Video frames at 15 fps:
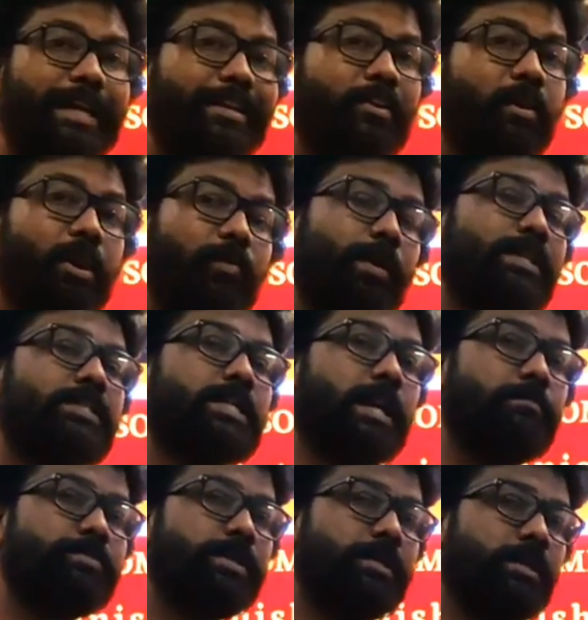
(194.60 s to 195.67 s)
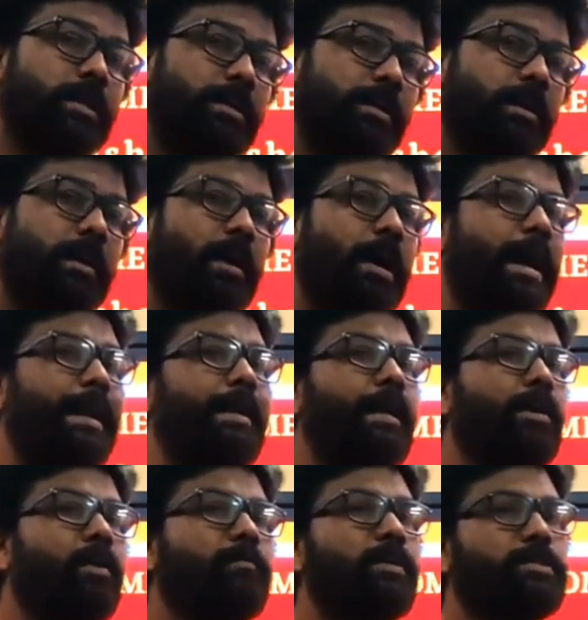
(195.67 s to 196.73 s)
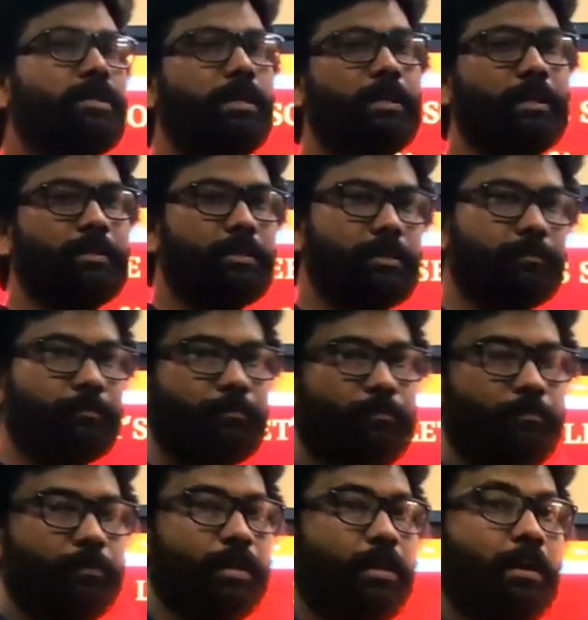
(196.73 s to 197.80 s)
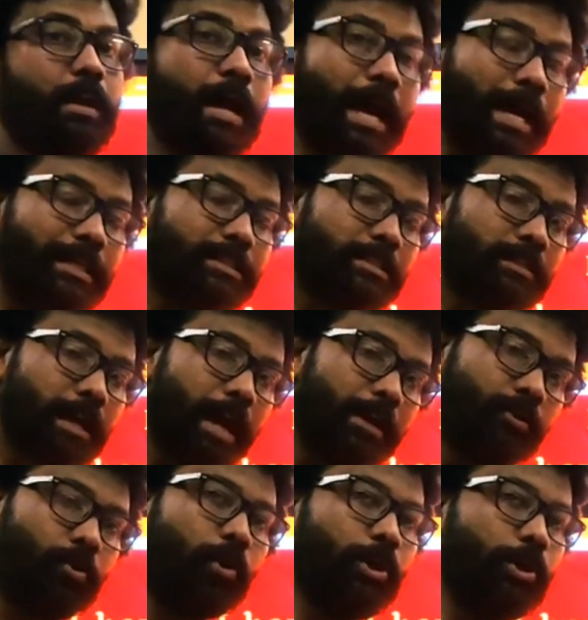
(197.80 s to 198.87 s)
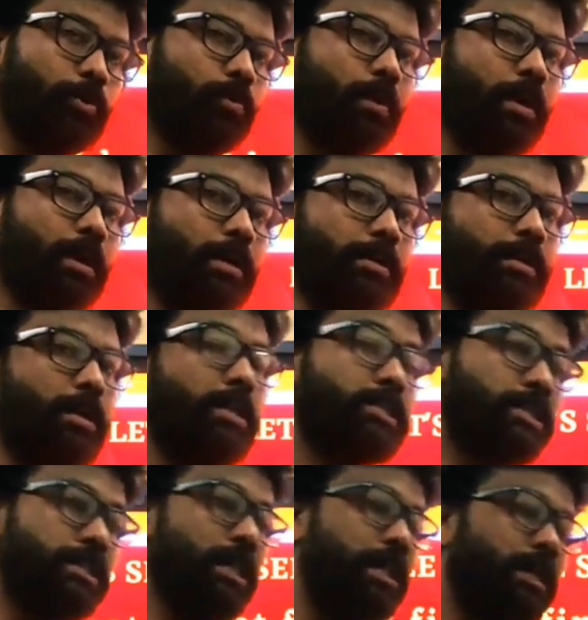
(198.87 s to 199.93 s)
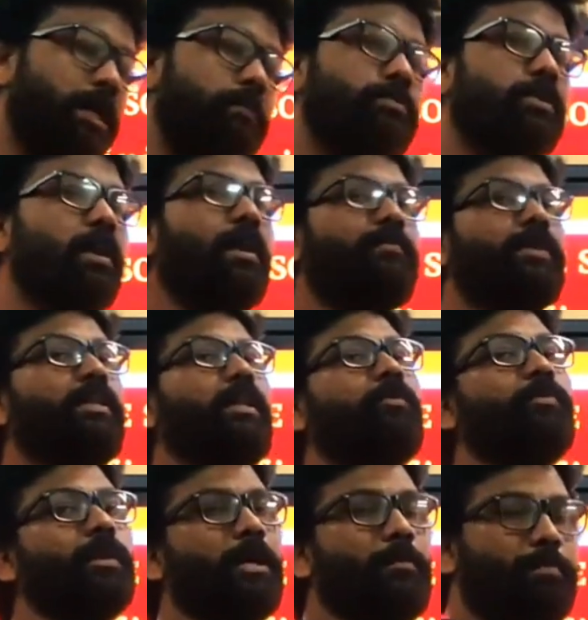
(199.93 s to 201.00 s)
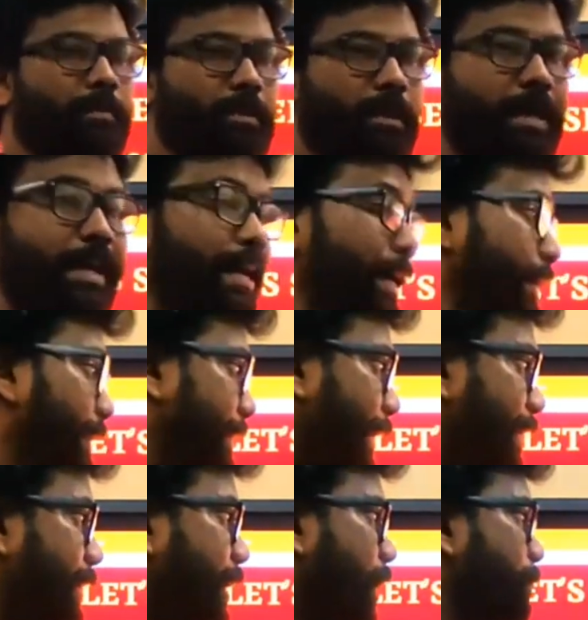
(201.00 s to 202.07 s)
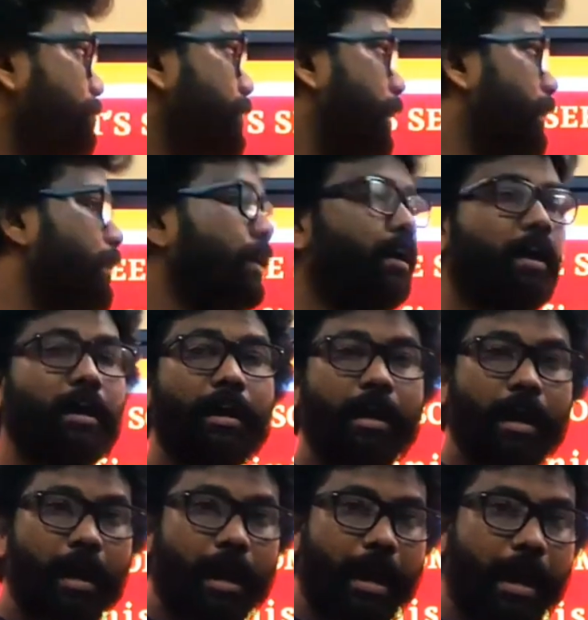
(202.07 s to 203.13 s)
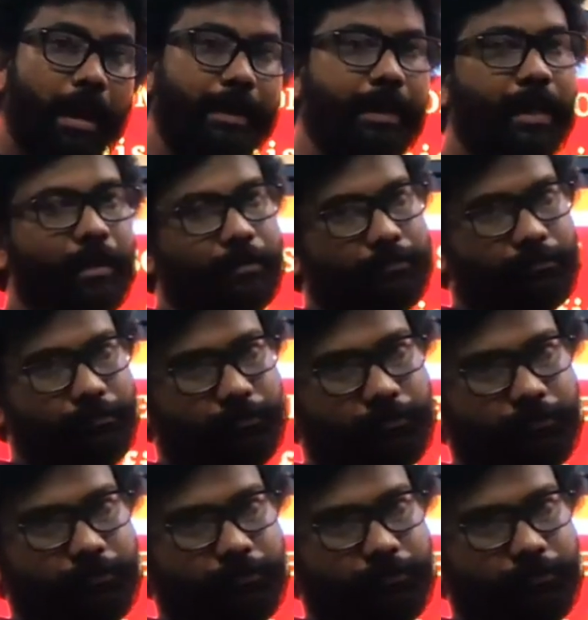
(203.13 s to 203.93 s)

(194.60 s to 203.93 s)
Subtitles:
Yet always comes in the ending of the sentence. As I told you earlier, still comes after the verb, yet comes at the ending.